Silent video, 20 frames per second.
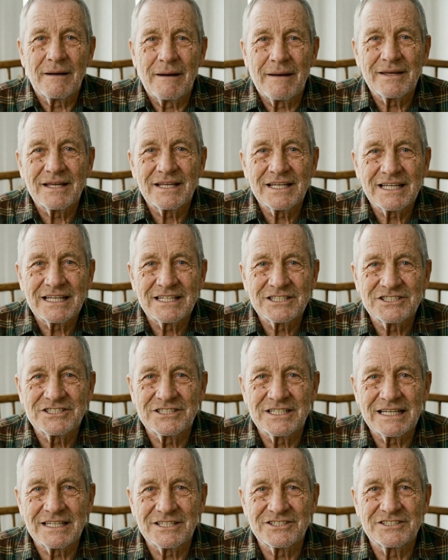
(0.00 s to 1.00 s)
The
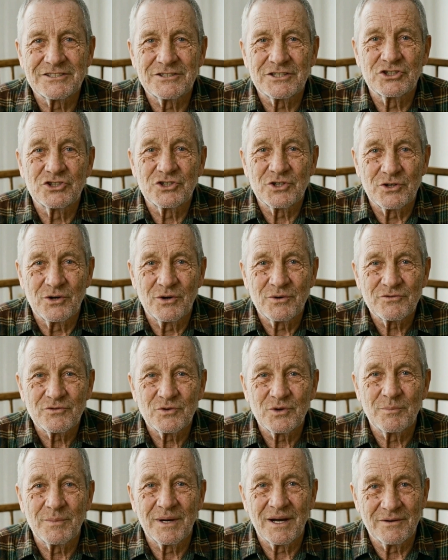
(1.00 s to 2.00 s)
yeast eats the sugar
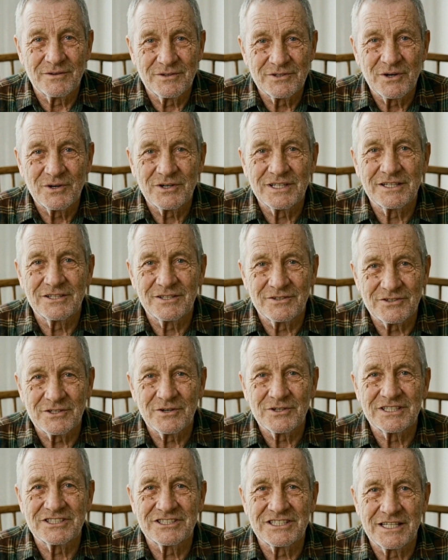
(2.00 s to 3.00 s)
for about 30 to
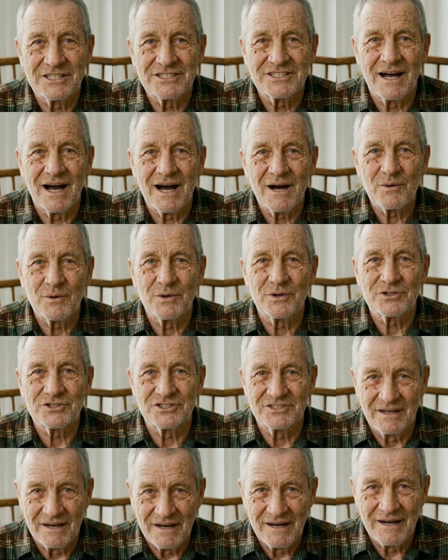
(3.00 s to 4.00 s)
36
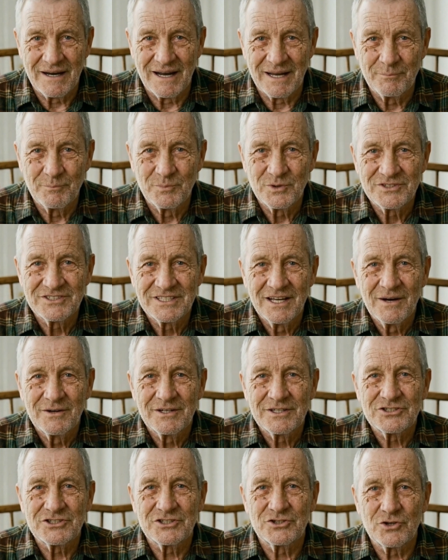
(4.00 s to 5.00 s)
hours and puts out
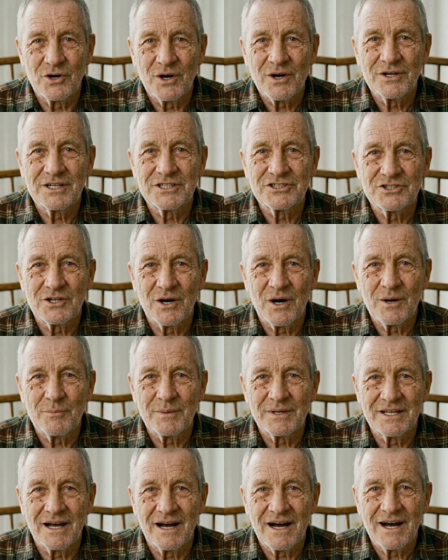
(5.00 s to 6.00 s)
its strongest
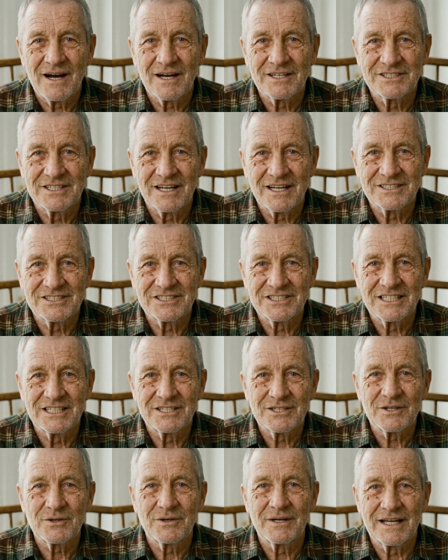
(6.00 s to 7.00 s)
carbon dioxide
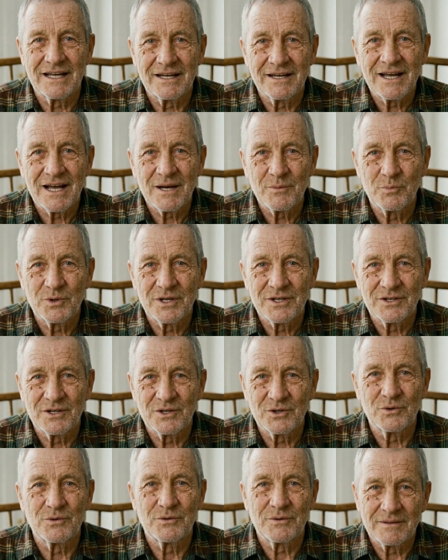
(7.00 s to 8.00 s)
signal in that
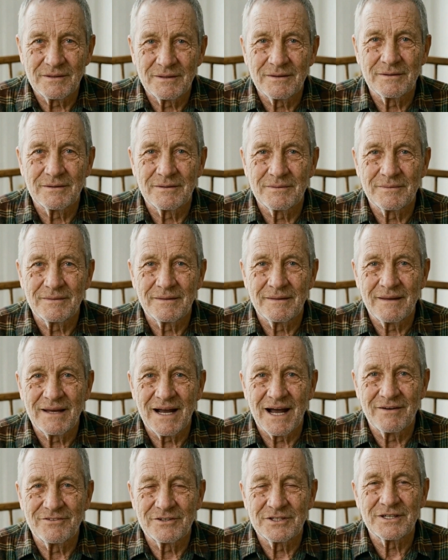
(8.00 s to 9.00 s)
window.
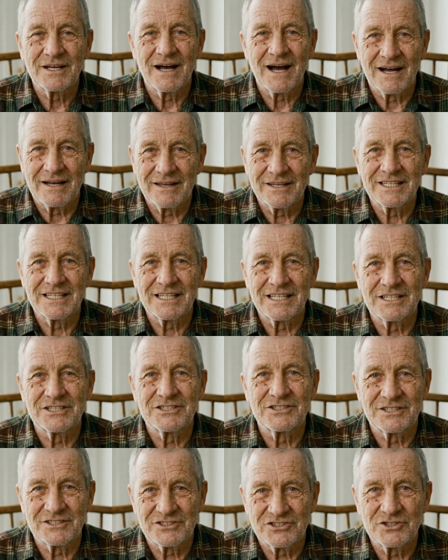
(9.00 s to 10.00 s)
After that, the
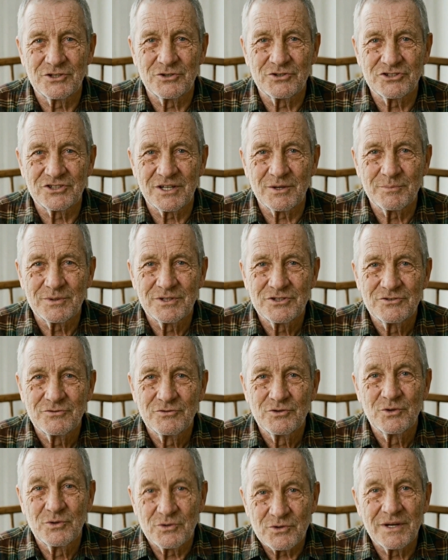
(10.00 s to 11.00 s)
yeast has used up its
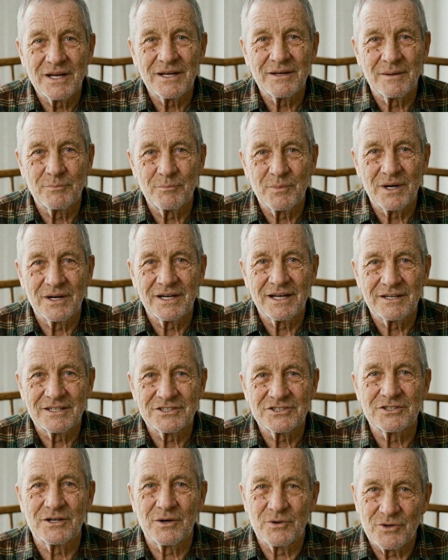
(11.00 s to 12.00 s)
food and the bucket
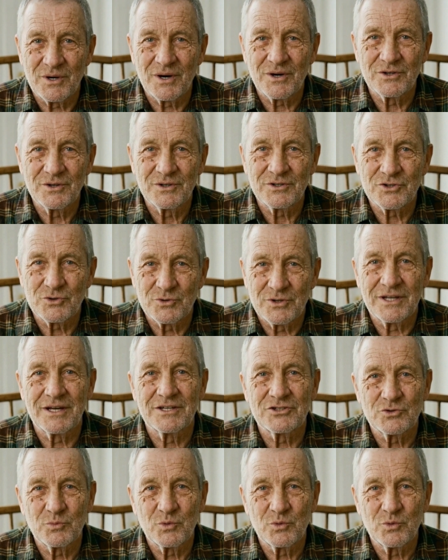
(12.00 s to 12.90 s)
is no longer doing its